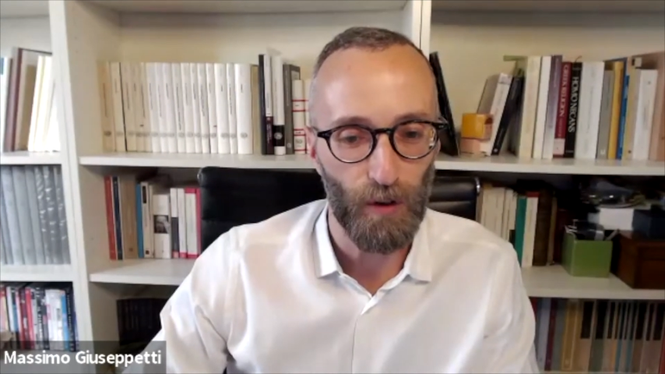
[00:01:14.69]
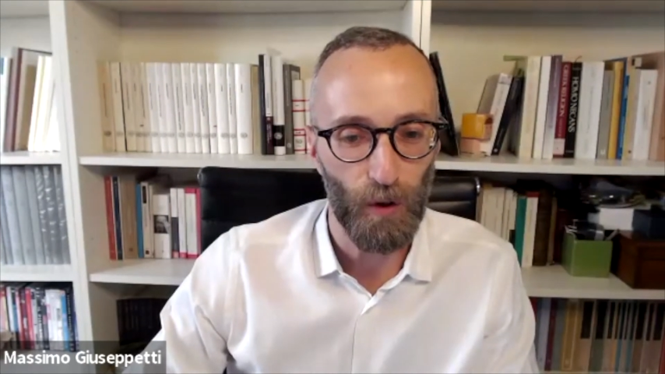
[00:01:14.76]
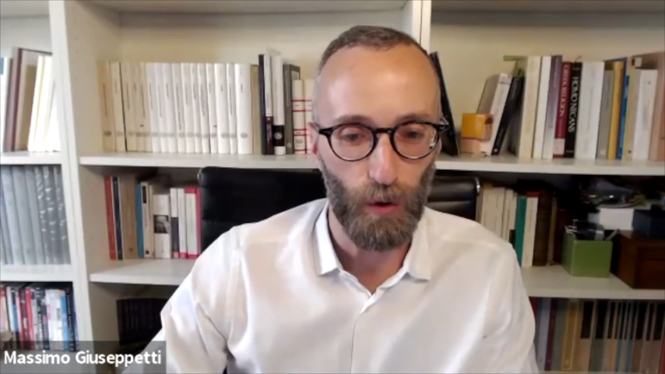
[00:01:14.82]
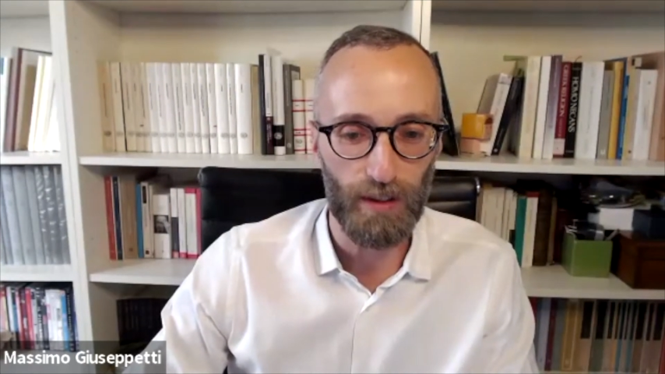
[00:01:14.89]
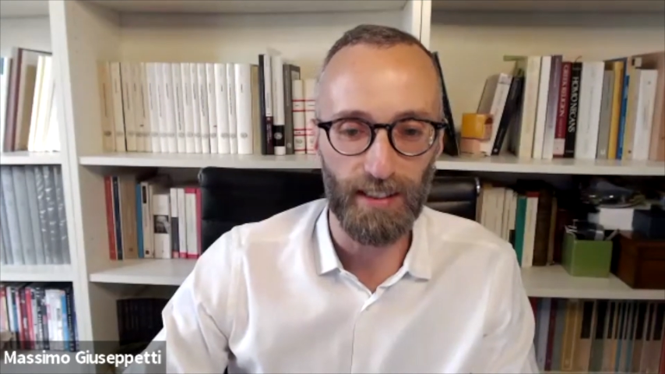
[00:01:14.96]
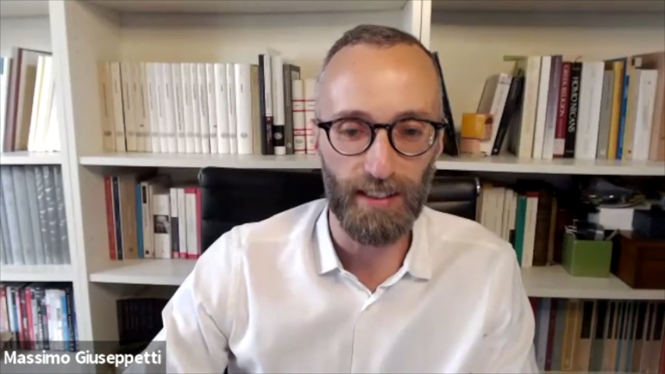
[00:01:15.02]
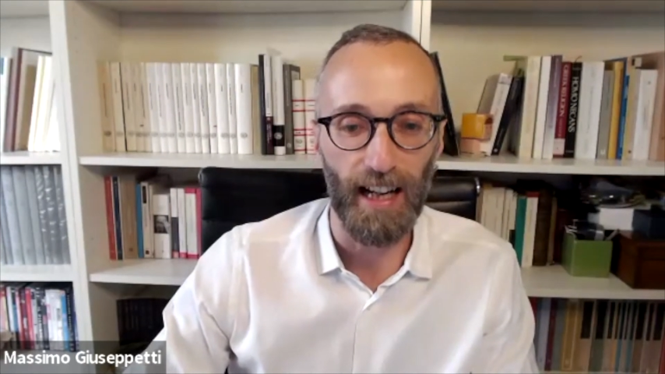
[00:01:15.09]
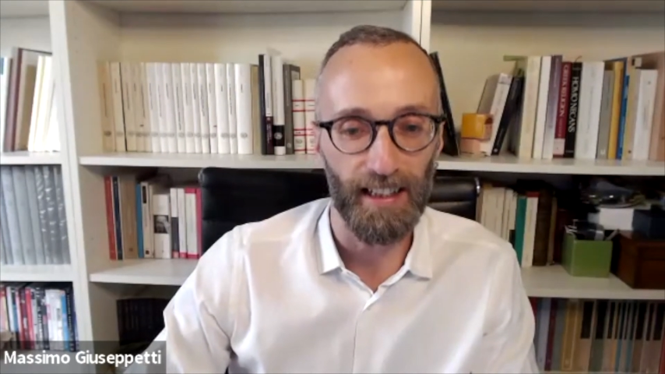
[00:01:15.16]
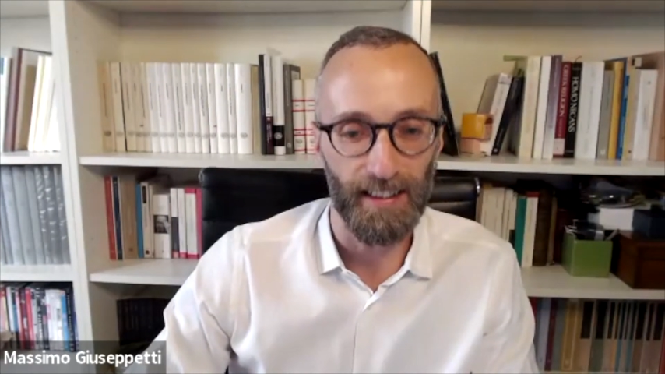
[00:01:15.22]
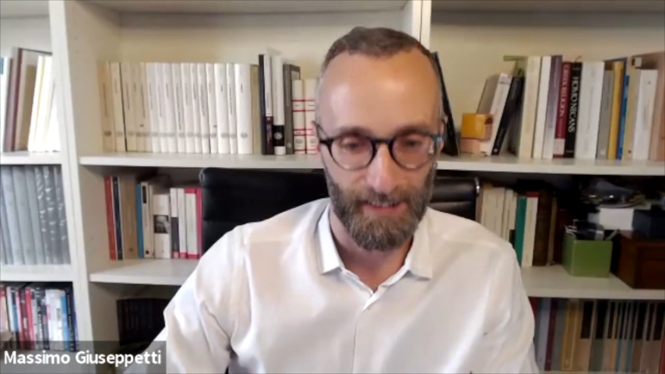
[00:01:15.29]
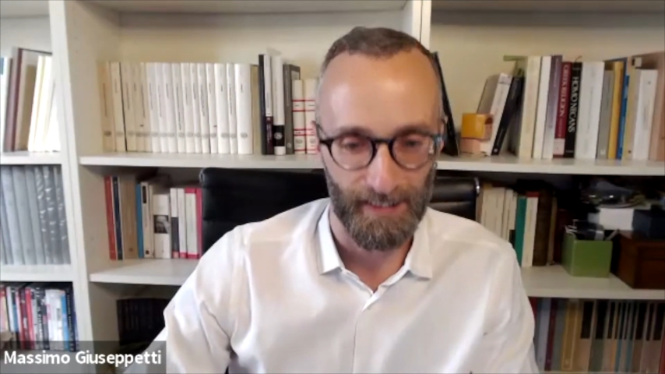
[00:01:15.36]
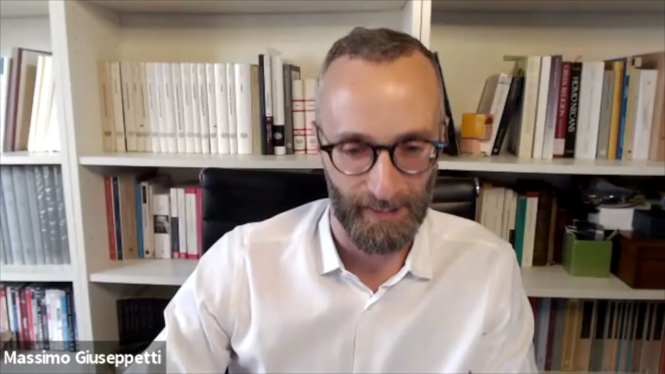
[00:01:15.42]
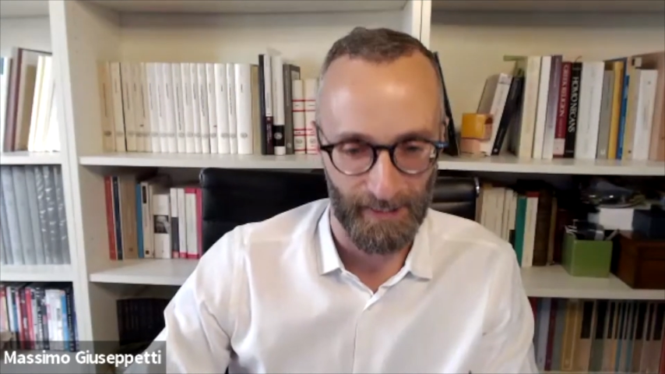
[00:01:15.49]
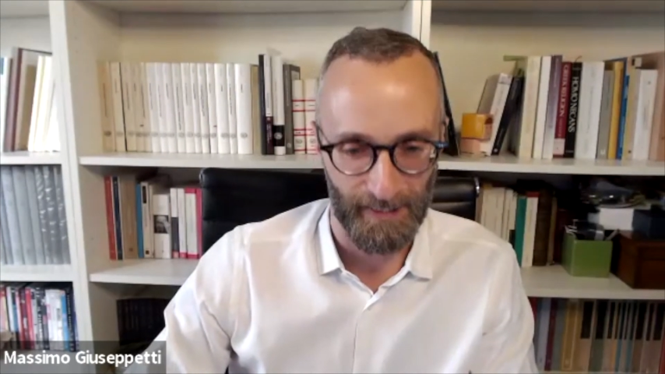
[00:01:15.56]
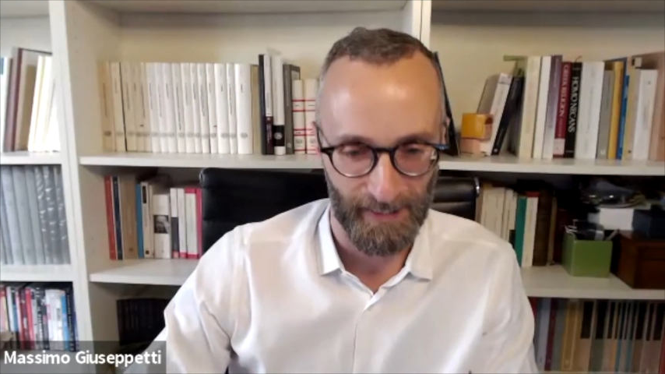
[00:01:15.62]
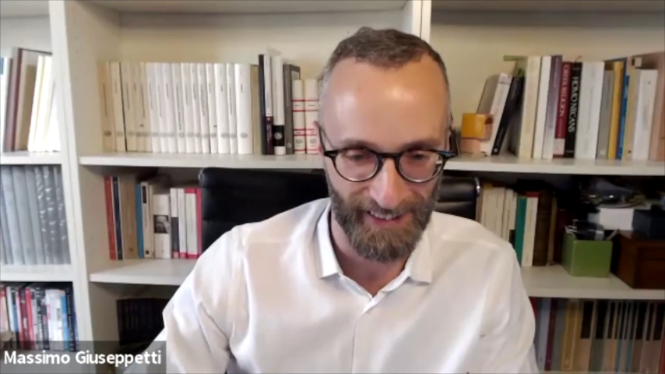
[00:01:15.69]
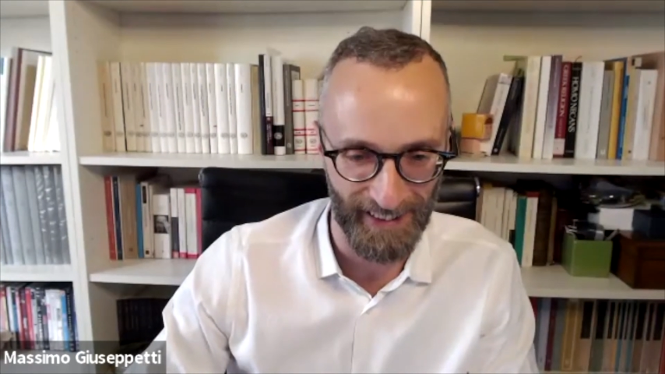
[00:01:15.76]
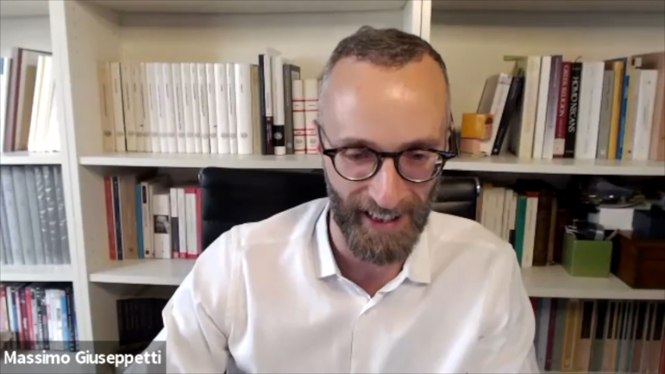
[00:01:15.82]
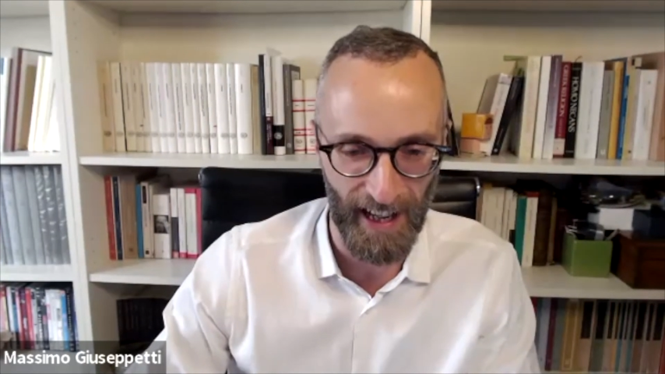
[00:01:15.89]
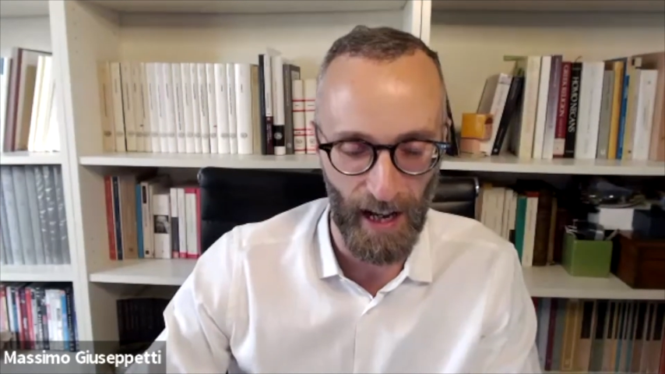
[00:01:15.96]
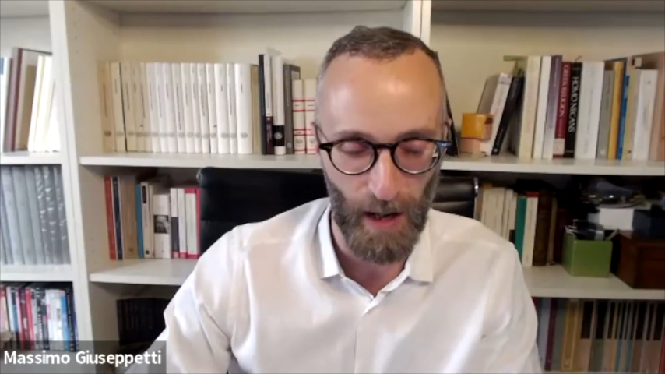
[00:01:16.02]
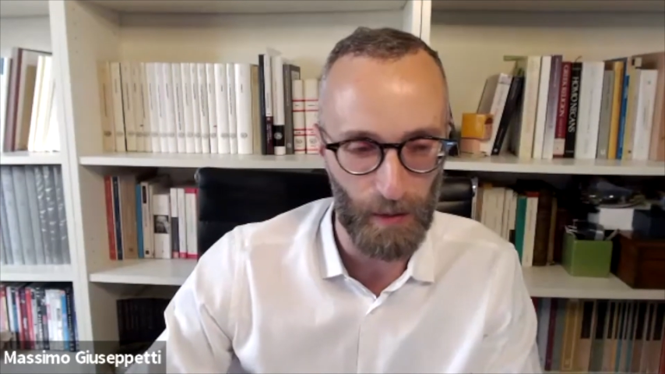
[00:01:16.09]
good sign,
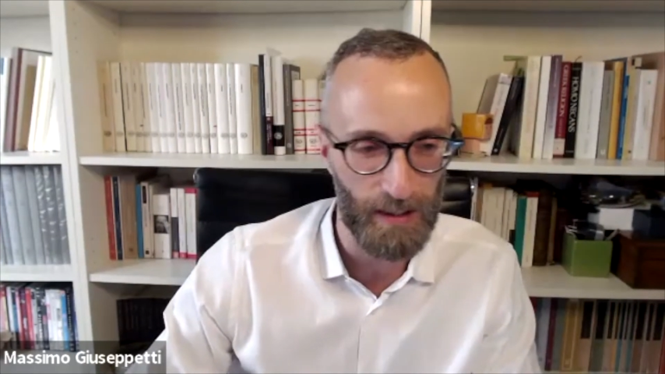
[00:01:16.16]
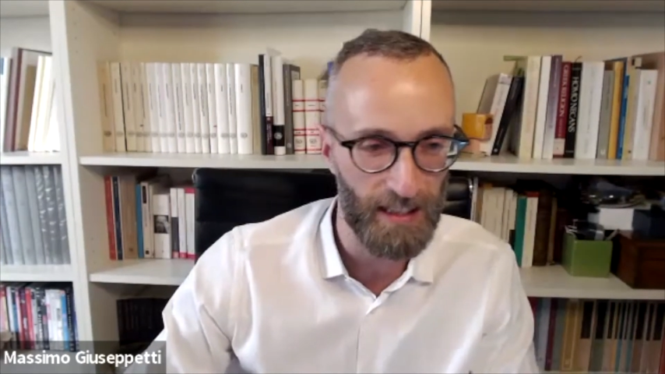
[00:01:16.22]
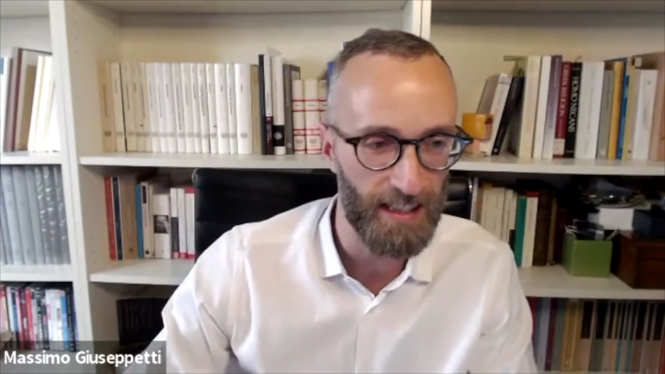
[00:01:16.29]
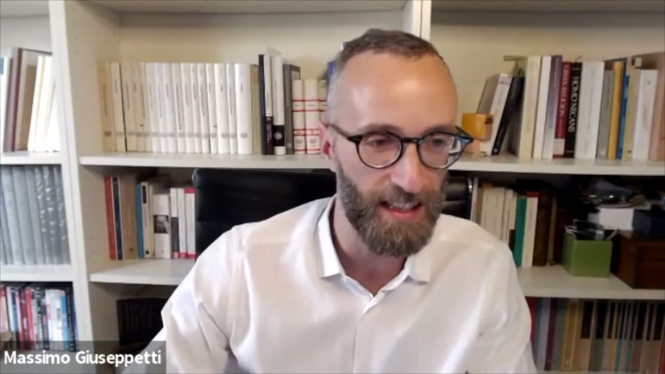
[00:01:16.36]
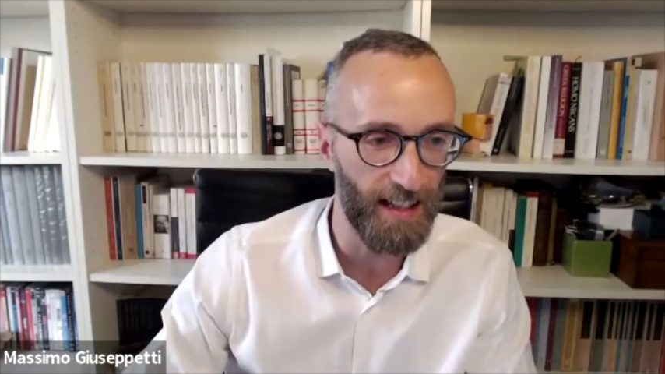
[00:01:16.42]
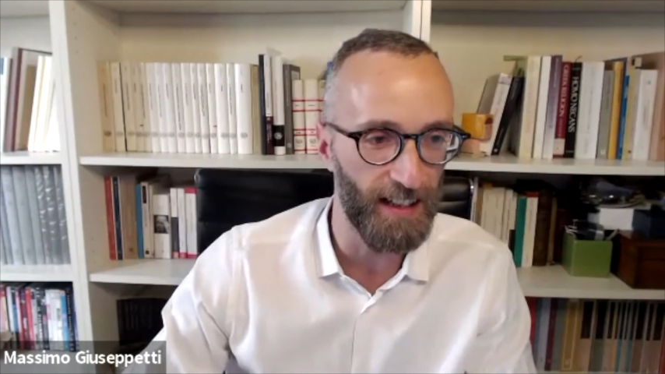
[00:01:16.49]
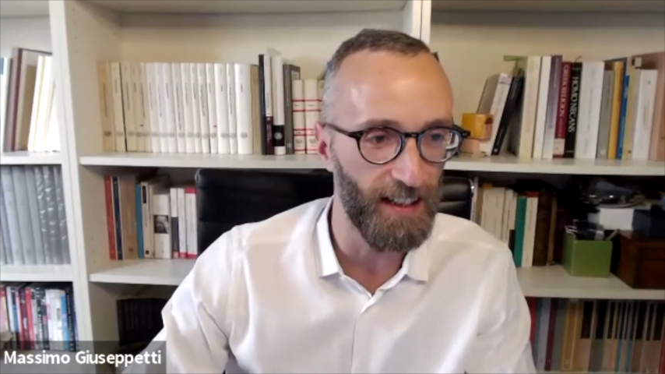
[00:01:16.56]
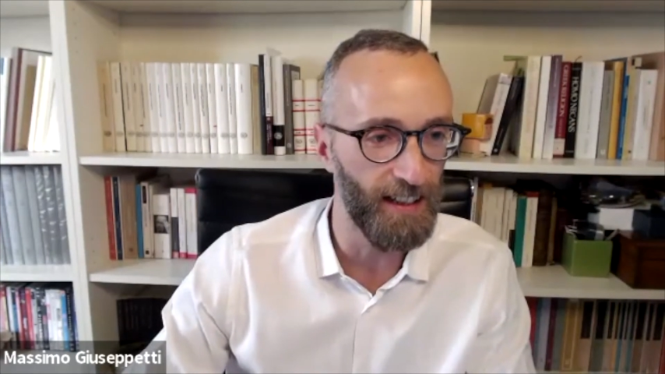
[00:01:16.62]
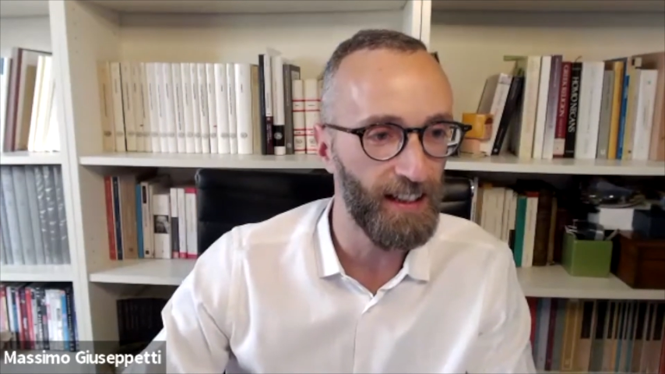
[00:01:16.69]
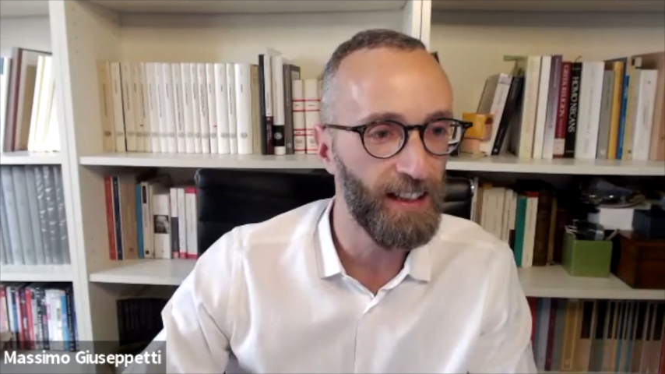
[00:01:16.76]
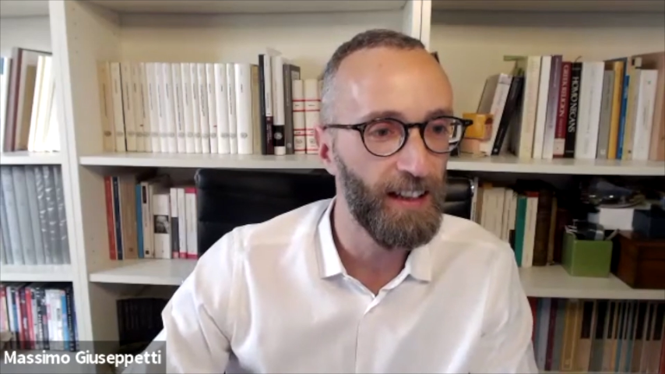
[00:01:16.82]
I would say.